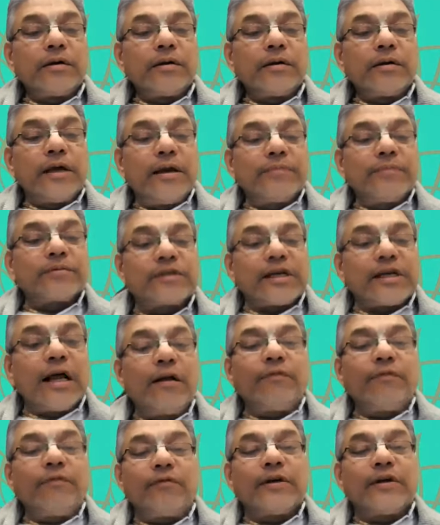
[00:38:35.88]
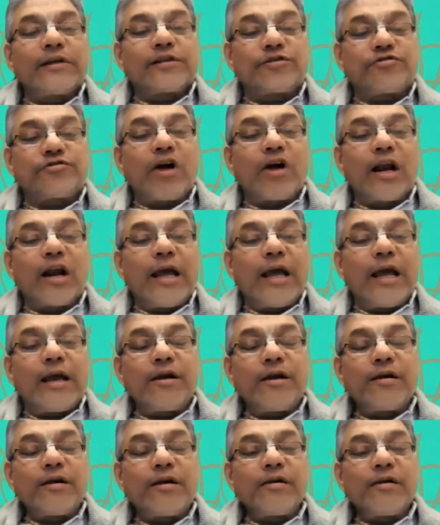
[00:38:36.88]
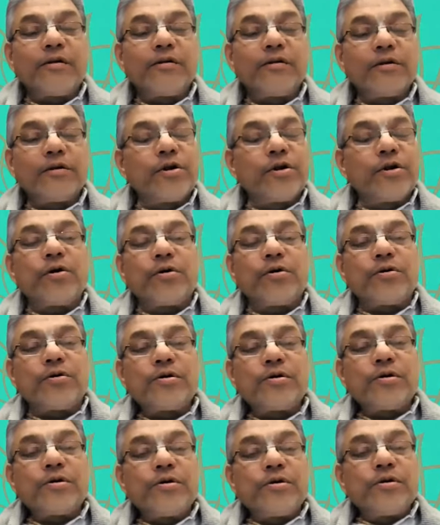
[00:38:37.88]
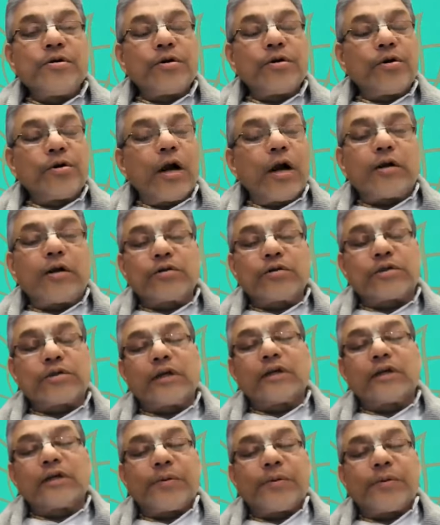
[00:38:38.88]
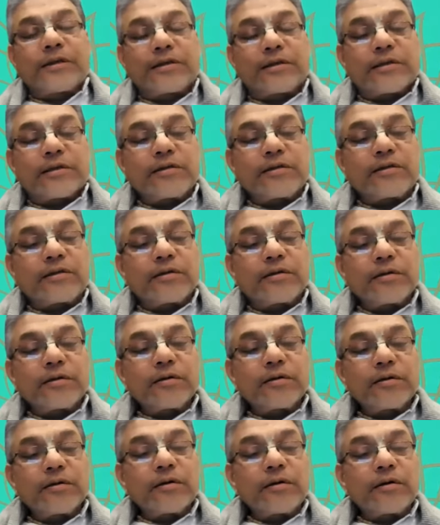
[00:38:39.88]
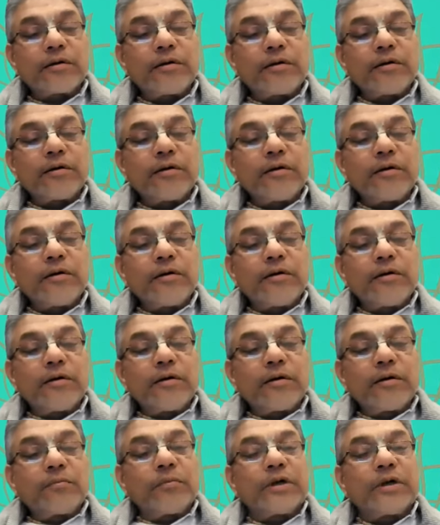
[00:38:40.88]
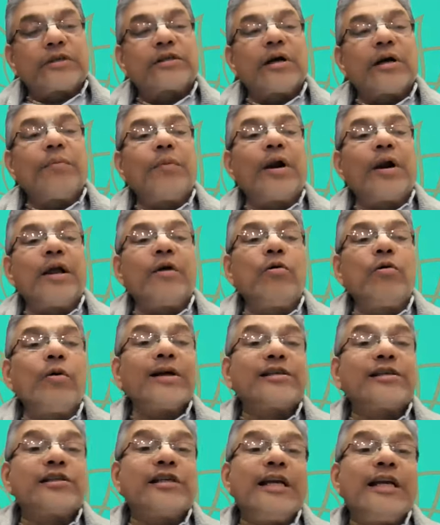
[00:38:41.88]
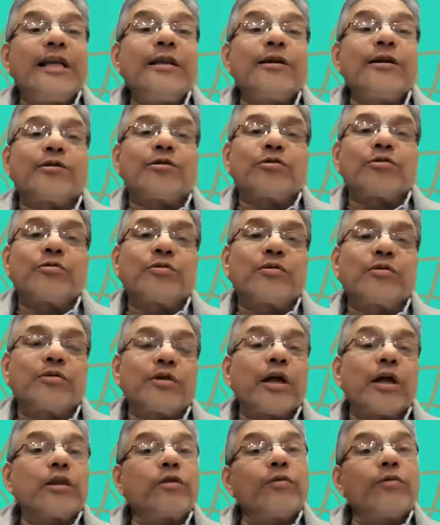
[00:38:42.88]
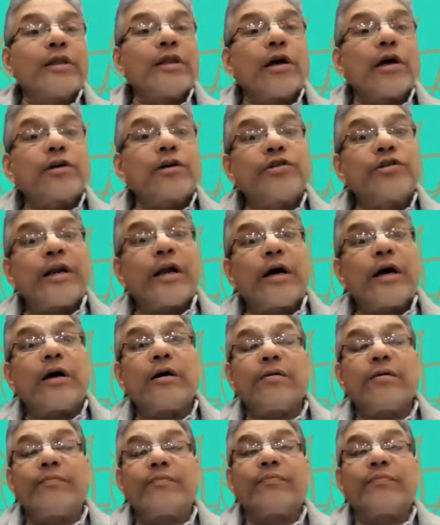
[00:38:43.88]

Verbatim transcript: himself is struggling. No, not to such persons. But somebody who has seen the truth, tattva darshinaha.